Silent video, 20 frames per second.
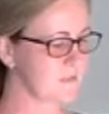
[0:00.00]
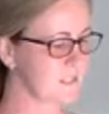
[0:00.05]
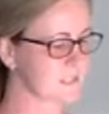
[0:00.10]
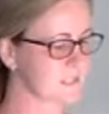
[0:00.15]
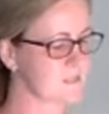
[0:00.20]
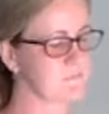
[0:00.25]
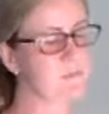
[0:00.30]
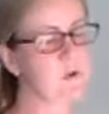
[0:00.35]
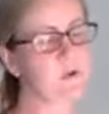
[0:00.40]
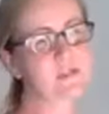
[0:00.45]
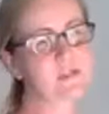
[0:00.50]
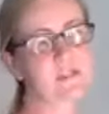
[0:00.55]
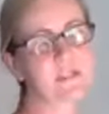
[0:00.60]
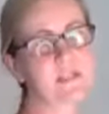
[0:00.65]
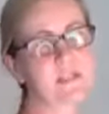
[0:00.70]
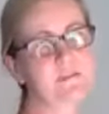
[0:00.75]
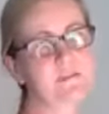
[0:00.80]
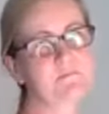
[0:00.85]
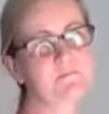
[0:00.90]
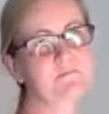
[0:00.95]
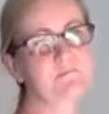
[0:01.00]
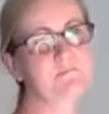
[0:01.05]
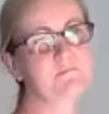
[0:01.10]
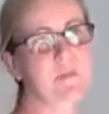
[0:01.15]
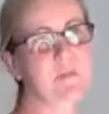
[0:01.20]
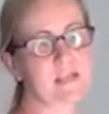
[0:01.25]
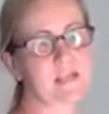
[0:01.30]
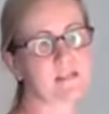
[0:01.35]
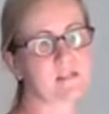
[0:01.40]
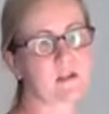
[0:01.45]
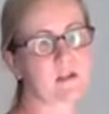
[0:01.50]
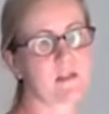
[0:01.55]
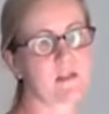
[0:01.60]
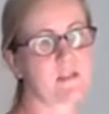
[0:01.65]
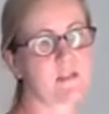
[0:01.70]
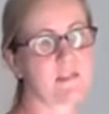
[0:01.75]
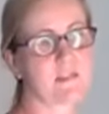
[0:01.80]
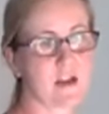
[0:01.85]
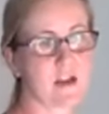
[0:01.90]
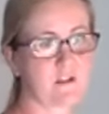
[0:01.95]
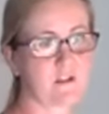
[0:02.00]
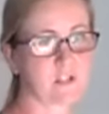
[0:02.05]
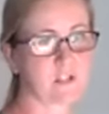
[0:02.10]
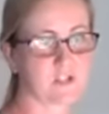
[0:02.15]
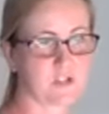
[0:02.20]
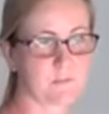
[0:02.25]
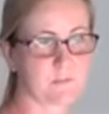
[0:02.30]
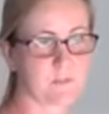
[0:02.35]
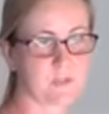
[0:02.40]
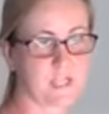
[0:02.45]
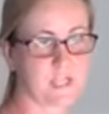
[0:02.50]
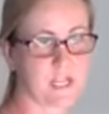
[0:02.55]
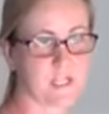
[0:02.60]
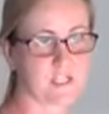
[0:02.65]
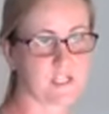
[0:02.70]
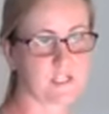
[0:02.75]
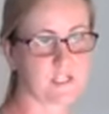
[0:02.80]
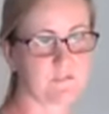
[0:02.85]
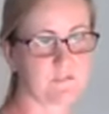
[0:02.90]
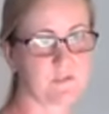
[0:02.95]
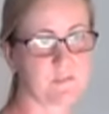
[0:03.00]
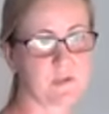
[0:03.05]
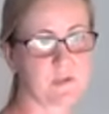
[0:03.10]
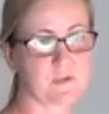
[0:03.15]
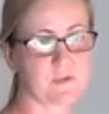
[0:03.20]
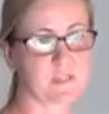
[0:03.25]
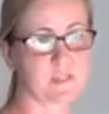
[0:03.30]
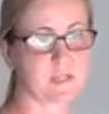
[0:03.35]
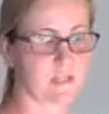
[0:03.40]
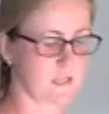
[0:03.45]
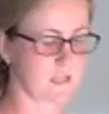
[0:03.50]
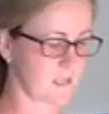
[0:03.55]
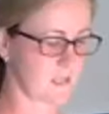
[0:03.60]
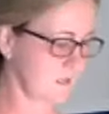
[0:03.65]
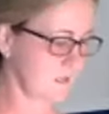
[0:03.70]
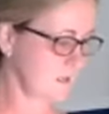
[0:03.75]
it's mostly based on their interpretation of the music.